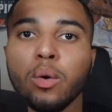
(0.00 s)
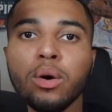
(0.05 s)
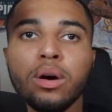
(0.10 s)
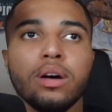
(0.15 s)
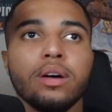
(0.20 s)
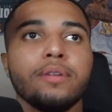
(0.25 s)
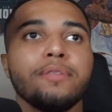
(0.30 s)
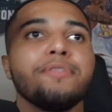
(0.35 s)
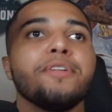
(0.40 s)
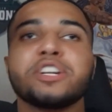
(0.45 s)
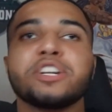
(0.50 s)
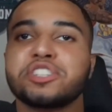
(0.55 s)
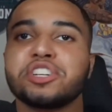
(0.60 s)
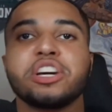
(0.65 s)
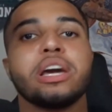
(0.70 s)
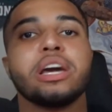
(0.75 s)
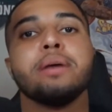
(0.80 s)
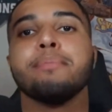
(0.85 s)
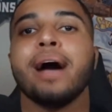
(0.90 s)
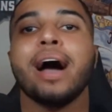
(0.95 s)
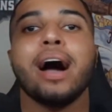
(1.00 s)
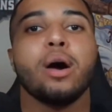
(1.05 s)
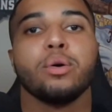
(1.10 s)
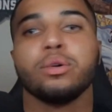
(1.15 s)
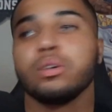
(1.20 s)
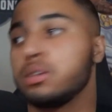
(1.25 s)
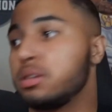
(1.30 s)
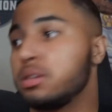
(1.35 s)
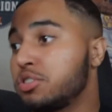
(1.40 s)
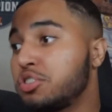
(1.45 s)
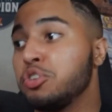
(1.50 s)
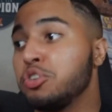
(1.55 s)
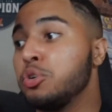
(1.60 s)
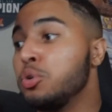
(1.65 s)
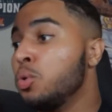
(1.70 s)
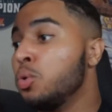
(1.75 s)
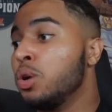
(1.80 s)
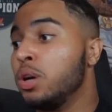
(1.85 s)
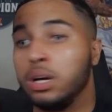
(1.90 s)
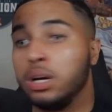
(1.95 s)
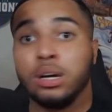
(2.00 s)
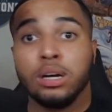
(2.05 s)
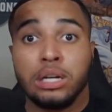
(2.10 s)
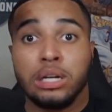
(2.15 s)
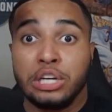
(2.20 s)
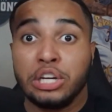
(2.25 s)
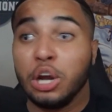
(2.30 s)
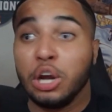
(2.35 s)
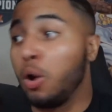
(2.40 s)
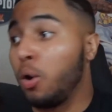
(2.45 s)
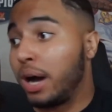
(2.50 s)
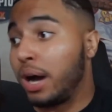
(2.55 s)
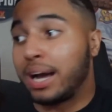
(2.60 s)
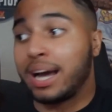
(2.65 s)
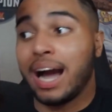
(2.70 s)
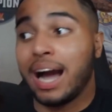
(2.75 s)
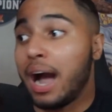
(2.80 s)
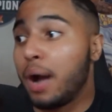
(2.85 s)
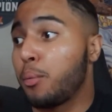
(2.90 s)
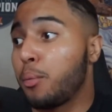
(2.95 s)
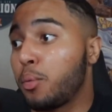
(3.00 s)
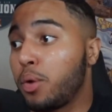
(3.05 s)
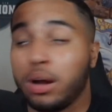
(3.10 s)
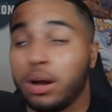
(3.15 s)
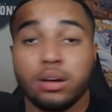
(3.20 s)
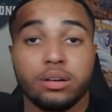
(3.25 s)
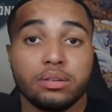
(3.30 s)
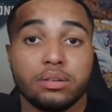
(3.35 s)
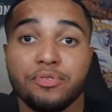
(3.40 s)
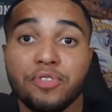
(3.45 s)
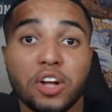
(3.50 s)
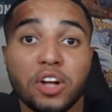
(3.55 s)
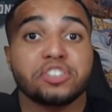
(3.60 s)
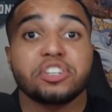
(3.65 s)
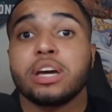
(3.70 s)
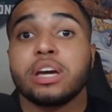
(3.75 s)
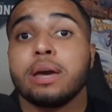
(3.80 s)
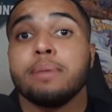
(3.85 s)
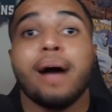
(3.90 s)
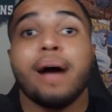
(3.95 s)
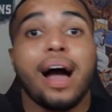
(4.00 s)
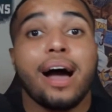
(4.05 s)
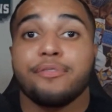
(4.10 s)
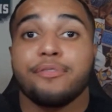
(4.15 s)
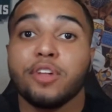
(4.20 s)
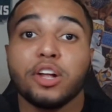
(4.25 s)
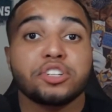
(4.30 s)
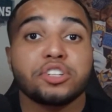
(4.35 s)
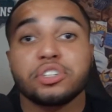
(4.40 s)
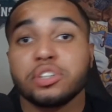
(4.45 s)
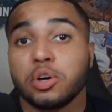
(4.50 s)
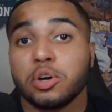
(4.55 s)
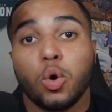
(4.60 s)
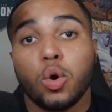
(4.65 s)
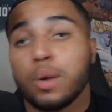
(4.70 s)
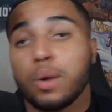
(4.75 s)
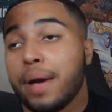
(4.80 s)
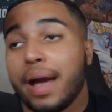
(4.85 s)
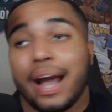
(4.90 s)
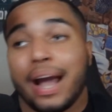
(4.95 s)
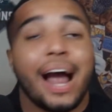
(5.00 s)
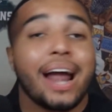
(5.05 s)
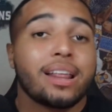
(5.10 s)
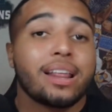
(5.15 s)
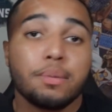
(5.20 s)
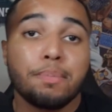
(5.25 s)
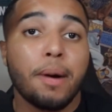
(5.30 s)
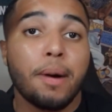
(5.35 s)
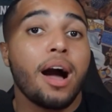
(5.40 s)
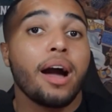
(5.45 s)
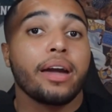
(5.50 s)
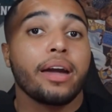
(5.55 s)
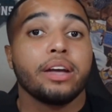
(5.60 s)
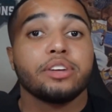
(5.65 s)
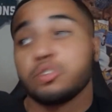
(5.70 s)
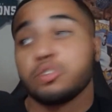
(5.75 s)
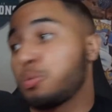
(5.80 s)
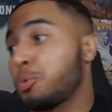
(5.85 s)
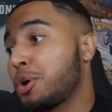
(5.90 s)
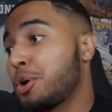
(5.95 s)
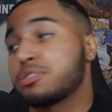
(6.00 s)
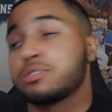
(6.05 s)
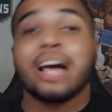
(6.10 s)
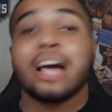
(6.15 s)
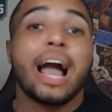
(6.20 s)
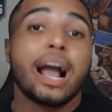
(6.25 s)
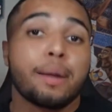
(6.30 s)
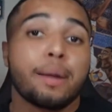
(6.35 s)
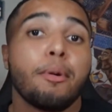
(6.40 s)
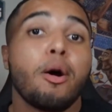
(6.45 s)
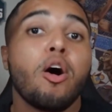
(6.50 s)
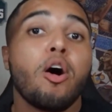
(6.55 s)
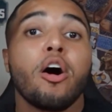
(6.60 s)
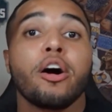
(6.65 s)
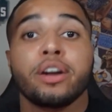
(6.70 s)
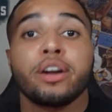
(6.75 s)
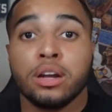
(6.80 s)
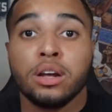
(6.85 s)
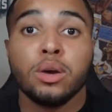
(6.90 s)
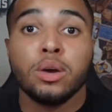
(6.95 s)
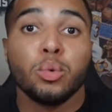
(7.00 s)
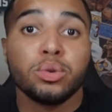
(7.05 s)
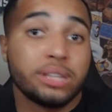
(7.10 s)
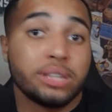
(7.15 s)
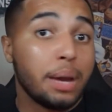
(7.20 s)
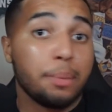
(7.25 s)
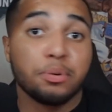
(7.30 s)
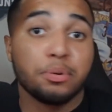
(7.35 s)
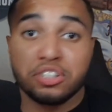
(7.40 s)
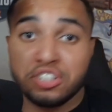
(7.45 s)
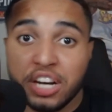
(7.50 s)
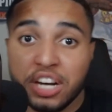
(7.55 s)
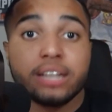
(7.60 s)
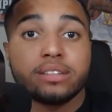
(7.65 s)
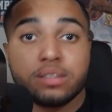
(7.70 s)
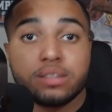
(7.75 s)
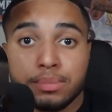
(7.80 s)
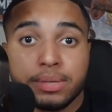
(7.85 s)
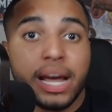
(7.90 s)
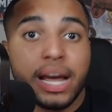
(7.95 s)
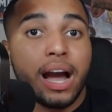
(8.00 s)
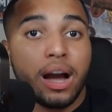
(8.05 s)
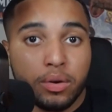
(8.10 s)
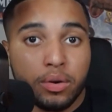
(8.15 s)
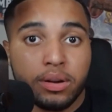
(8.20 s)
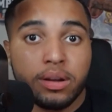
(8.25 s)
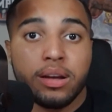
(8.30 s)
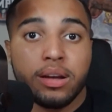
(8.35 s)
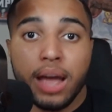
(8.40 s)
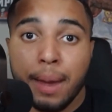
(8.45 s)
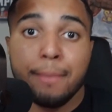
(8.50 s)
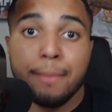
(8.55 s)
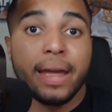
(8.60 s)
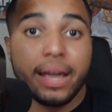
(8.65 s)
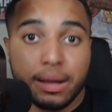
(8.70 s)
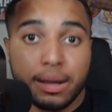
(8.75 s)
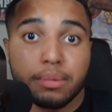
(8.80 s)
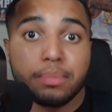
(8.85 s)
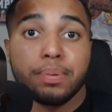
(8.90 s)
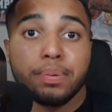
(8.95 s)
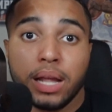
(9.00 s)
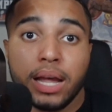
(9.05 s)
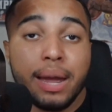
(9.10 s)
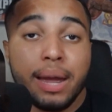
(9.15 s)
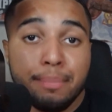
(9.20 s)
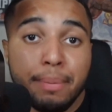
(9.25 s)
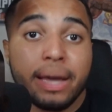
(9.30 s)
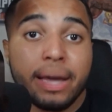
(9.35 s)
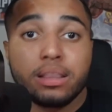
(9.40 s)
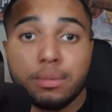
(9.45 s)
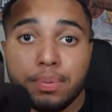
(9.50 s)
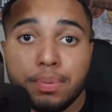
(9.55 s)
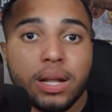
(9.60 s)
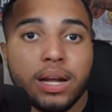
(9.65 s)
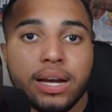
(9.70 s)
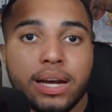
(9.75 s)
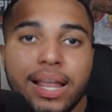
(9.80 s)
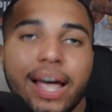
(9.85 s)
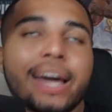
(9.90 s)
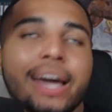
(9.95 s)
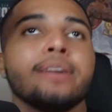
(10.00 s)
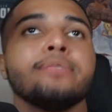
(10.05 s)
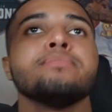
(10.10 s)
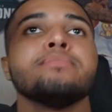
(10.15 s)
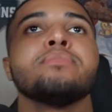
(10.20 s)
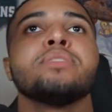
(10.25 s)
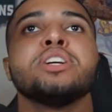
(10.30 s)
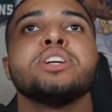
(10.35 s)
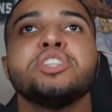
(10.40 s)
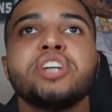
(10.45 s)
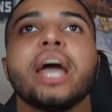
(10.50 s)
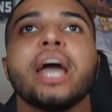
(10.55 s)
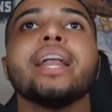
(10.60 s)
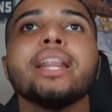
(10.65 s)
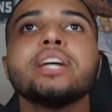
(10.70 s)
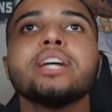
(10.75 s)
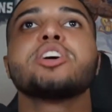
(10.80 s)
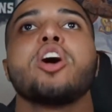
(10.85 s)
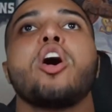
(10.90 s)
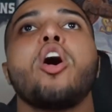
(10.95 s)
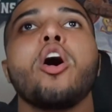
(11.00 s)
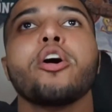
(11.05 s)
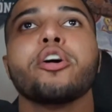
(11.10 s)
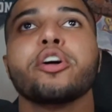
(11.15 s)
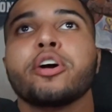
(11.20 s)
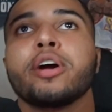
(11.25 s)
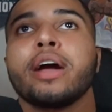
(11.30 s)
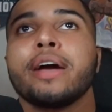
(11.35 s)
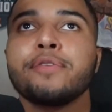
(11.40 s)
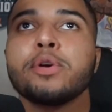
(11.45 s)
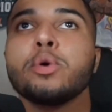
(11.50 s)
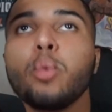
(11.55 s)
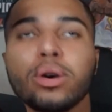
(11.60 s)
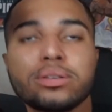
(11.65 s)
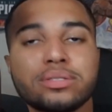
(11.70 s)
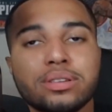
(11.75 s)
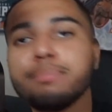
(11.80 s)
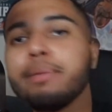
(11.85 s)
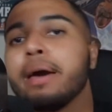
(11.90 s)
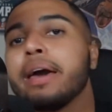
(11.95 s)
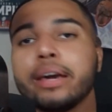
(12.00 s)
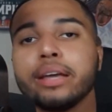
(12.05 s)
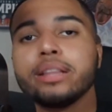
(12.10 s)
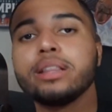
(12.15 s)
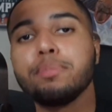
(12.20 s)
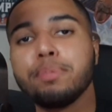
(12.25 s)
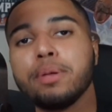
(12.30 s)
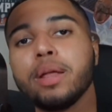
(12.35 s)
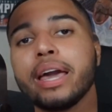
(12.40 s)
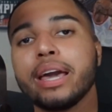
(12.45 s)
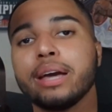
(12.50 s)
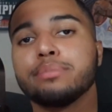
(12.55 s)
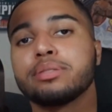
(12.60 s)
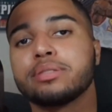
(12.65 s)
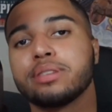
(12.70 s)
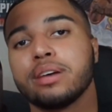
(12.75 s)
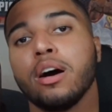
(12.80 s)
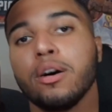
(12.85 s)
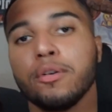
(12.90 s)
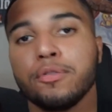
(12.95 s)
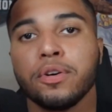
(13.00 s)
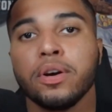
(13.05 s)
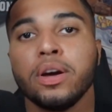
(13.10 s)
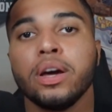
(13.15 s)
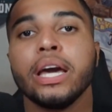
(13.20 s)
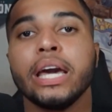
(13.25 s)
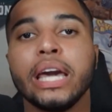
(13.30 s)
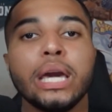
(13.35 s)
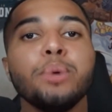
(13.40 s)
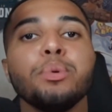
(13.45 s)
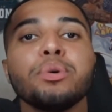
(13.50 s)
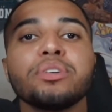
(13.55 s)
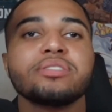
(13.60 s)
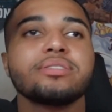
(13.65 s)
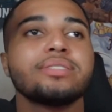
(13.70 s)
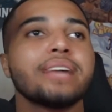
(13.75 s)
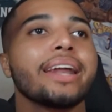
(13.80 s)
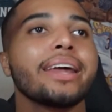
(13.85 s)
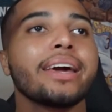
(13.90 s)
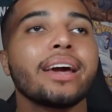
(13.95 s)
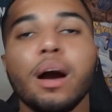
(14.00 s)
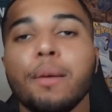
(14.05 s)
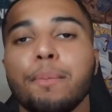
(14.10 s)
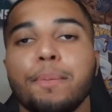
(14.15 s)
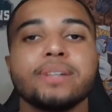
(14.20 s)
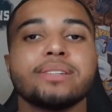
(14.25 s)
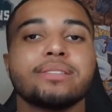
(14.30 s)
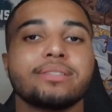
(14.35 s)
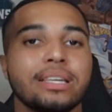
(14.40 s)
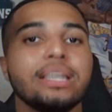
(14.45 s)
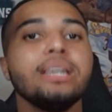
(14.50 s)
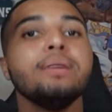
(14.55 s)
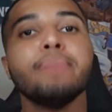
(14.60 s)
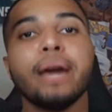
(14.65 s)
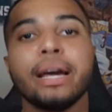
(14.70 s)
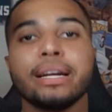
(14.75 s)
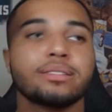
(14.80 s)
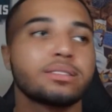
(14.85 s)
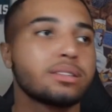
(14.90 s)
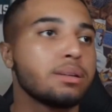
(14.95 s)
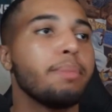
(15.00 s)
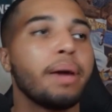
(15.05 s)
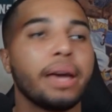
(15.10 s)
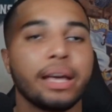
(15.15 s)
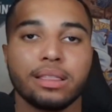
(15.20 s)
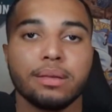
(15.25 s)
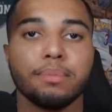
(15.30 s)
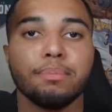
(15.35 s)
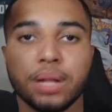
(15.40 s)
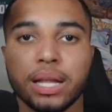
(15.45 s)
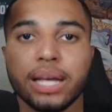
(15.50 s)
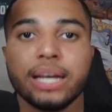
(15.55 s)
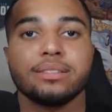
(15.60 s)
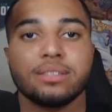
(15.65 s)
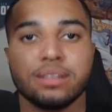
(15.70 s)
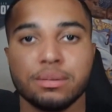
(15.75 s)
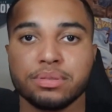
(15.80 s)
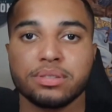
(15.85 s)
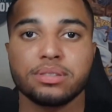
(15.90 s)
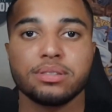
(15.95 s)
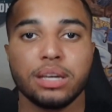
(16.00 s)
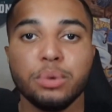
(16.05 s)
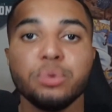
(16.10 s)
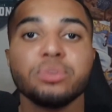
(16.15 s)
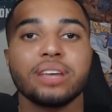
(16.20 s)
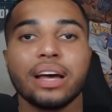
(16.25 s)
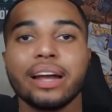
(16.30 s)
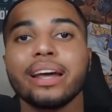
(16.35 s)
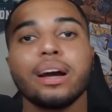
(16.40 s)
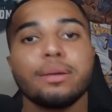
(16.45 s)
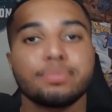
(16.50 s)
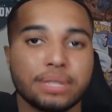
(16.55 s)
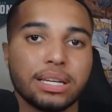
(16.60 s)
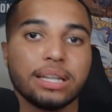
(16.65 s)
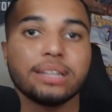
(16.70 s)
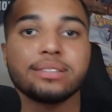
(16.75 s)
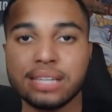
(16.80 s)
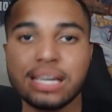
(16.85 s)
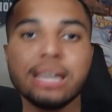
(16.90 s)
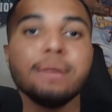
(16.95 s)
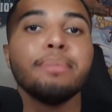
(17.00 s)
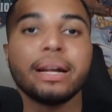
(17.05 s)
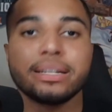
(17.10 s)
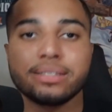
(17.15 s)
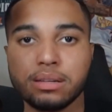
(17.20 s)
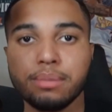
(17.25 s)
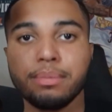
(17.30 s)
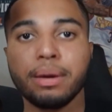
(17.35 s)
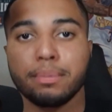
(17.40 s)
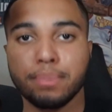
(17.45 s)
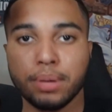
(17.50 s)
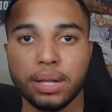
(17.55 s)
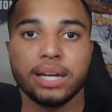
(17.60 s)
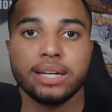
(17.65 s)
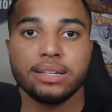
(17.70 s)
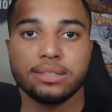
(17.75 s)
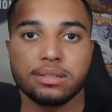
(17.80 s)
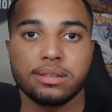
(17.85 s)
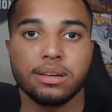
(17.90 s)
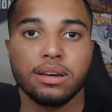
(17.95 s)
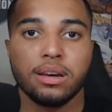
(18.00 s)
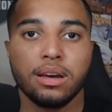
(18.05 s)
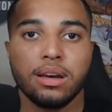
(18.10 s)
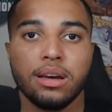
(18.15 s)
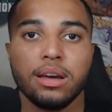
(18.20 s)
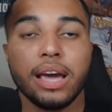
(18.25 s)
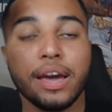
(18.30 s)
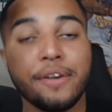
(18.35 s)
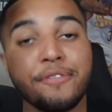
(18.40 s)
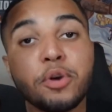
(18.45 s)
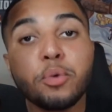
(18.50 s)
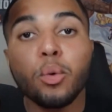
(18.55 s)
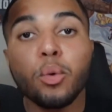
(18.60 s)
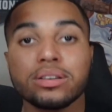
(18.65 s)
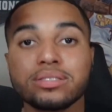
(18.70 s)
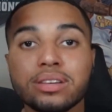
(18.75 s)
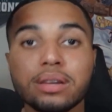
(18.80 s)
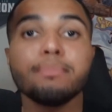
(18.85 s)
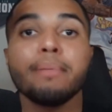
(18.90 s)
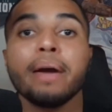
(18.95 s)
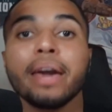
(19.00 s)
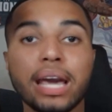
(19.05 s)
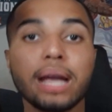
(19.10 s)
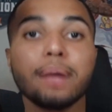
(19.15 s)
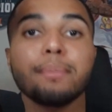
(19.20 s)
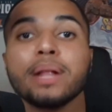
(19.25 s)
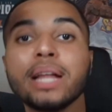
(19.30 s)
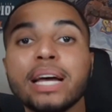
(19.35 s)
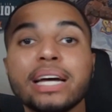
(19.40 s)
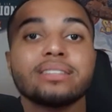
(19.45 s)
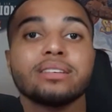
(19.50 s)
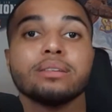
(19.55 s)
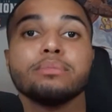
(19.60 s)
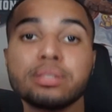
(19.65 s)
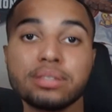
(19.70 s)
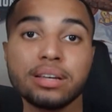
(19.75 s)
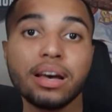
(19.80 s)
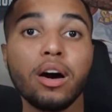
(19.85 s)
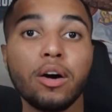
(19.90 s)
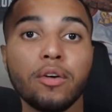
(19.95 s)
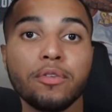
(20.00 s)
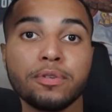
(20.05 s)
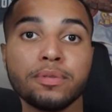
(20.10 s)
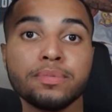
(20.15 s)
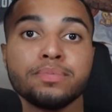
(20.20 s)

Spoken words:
Flushing him out to, a guy, flushing the quarterback out of the pocket to where Zach Bond was able to chase him down and make the play. Like Jalen Carter, if he wasn't making the play himself, he was setting up his teammates to make the plays. He was setting up his teammates to make plays. If he wasn't making plays himself,